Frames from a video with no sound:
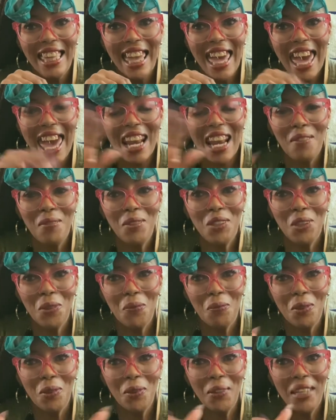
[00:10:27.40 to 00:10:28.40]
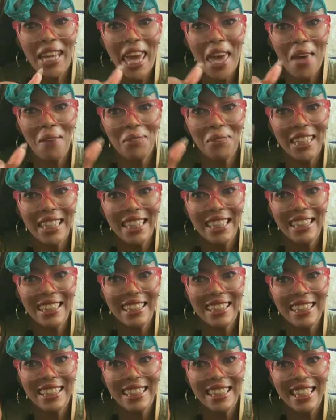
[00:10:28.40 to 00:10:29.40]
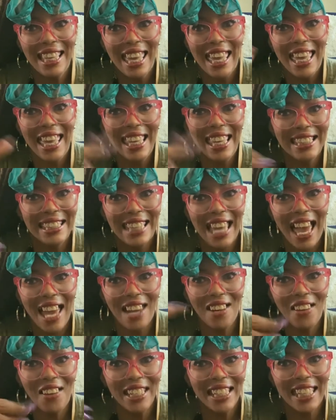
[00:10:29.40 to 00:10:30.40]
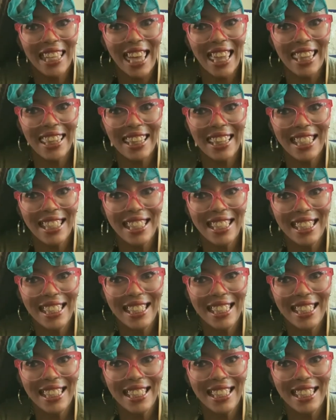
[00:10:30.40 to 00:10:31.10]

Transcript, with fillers: And I'm gonna do blue napkins, tied all together.